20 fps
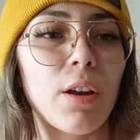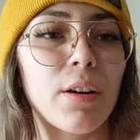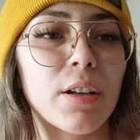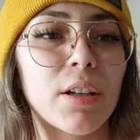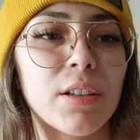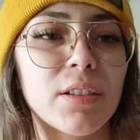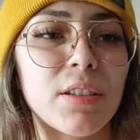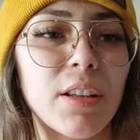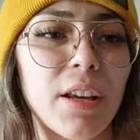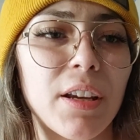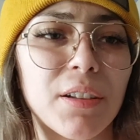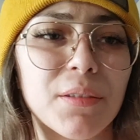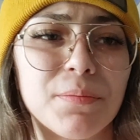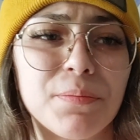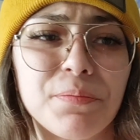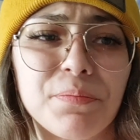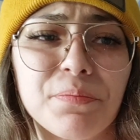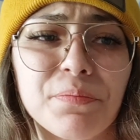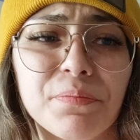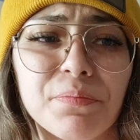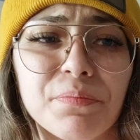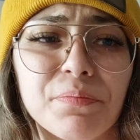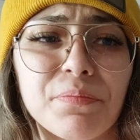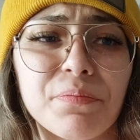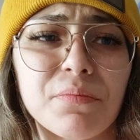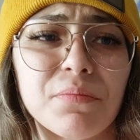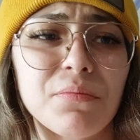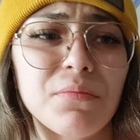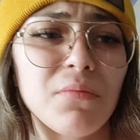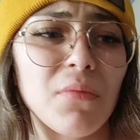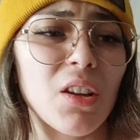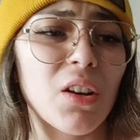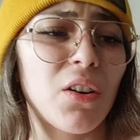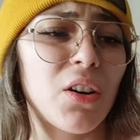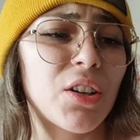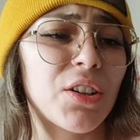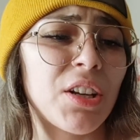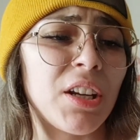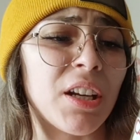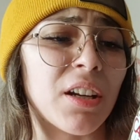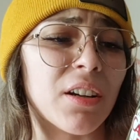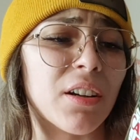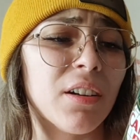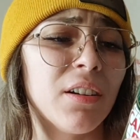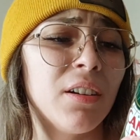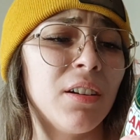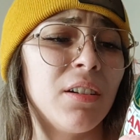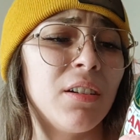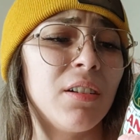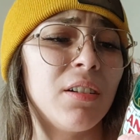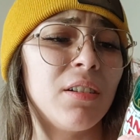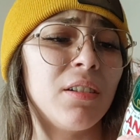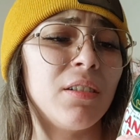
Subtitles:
Because, like, on here,